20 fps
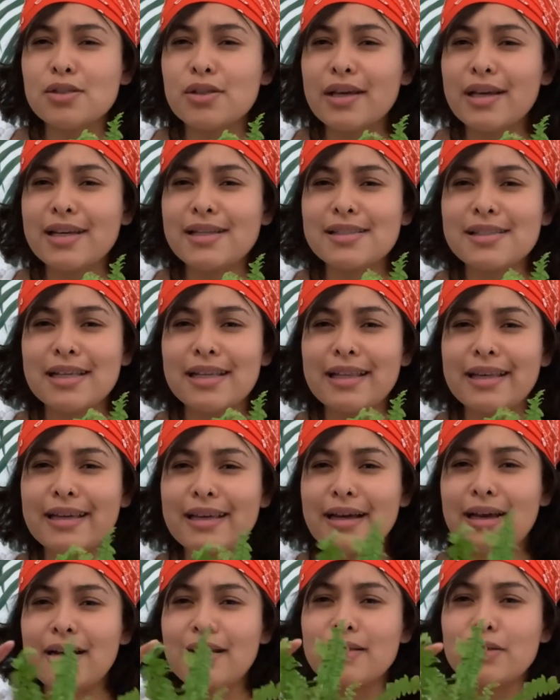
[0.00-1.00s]
So I guess they like
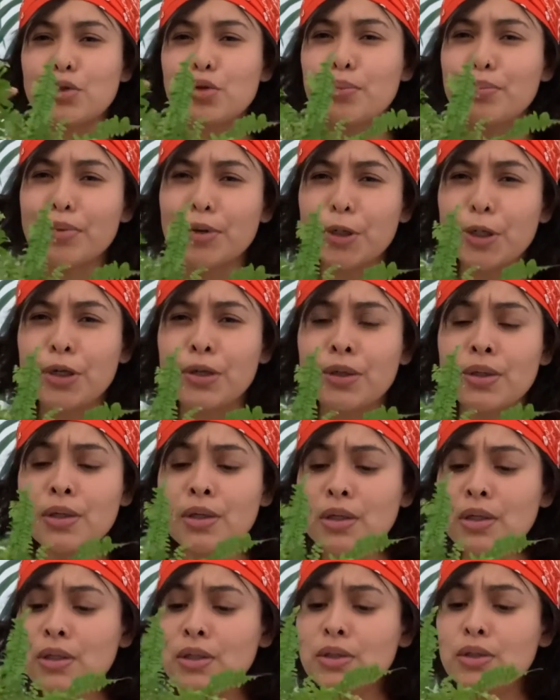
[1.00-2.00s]
got a little burnt,
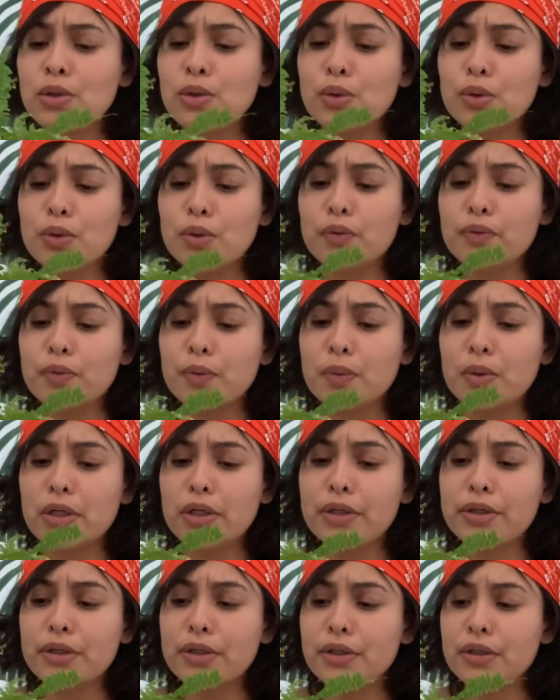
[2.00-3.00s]

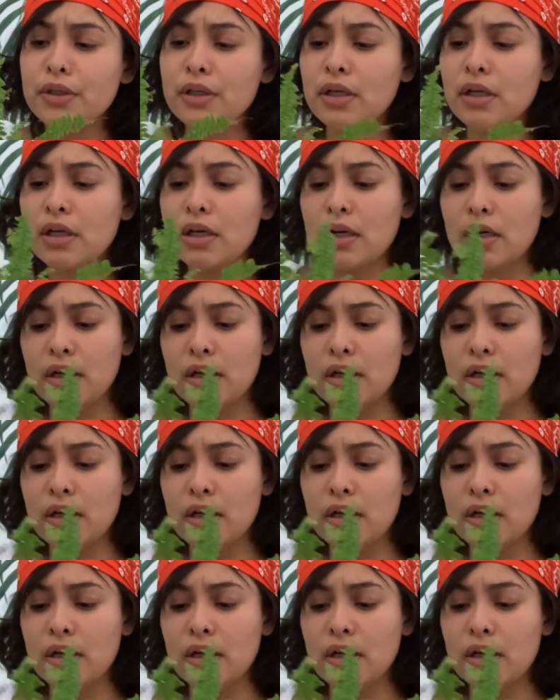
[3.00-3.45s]
overwatered.